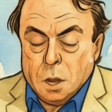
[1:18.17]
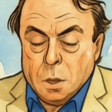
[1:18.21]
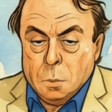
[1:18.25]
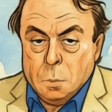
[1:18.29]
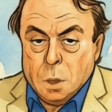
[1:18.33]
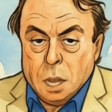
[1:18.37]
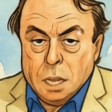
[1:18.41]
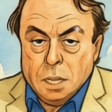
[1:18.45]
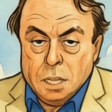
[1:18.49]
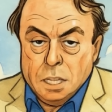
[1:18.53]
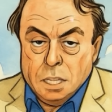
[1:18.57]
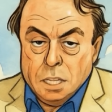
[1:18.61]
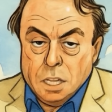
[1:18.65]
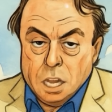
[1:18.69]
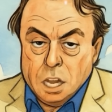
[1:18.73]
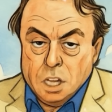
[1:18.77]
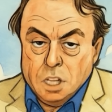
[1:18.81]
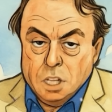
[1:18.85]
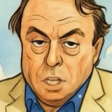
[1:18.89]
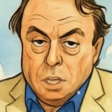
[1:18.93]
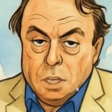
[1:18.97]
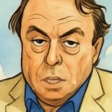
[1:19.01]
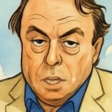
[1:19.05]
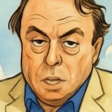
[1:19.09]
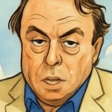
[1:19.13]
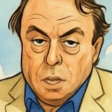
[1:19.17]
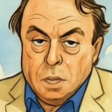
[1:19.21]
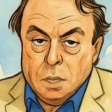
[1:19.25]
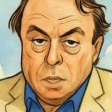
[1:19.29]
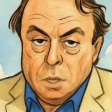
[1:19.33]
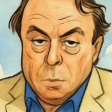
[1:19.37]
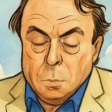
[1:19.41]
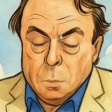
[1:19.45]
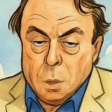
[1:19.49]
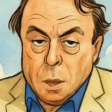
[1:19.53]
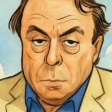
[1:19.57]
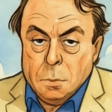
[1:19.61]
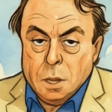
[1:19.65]
When discussion turned
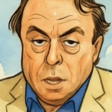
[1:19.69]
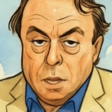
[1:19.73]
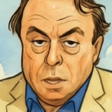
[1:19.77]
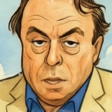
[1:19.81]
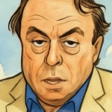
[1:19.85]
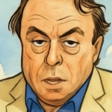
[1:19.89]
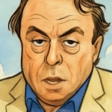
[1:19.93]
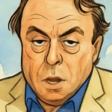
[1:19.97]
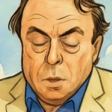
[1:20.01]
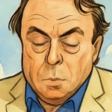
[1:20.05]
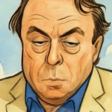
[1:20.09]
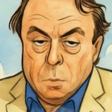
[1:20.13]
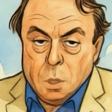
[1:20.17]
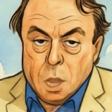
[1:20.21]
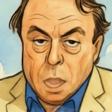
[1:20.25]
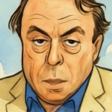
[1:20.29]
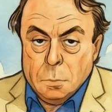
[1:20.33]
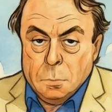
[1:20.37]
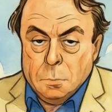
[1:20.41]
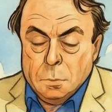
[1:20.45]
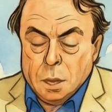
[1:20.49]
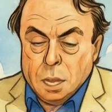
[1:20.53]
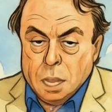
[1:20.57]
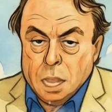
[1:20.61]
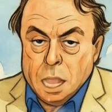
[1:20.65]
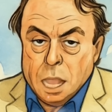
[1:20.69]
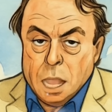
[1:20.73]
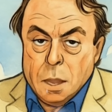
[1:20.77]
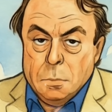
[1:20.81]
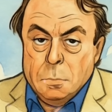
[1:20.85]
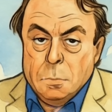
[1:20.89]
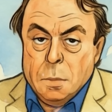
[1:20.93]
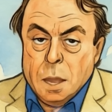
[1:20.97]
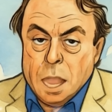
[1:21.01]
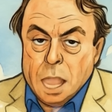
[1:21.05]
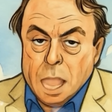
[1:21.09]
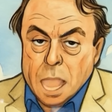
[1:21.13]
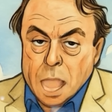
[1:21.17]
to women, rape
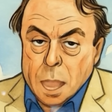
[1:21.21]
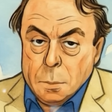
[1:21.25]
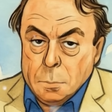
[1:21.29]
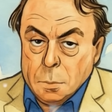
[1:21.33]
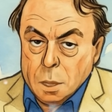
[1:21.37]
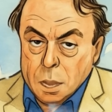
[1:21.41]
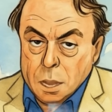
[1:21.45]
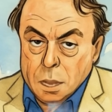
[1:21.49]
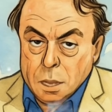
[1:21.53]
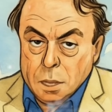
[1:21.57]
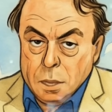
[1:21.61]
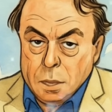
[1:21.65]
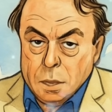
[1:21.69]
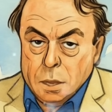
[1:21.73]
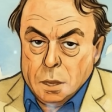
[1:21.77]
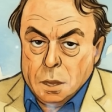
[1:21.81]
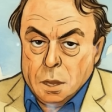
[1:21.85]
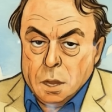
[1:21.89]
became epic,